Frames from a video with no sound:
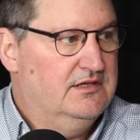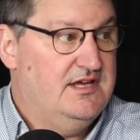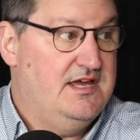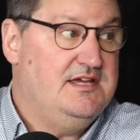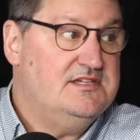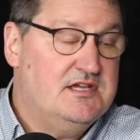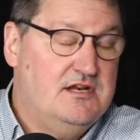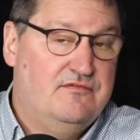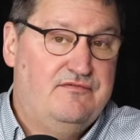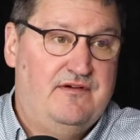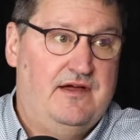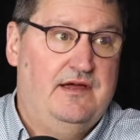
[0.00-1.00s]
Easy to
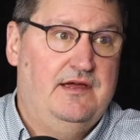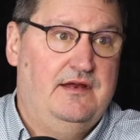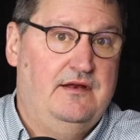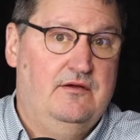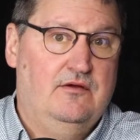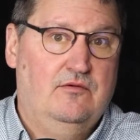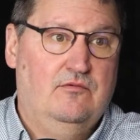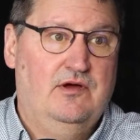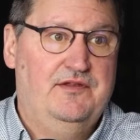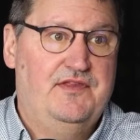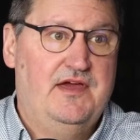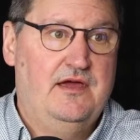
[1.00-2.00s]
find
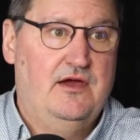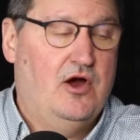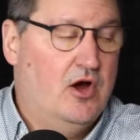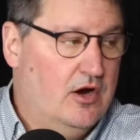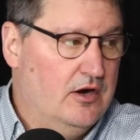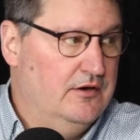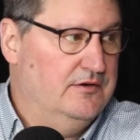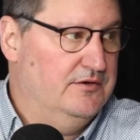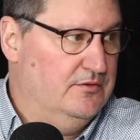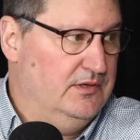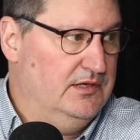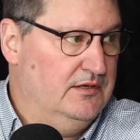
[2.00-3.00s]
what they are
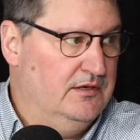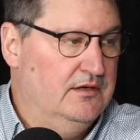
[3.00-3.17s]
doing.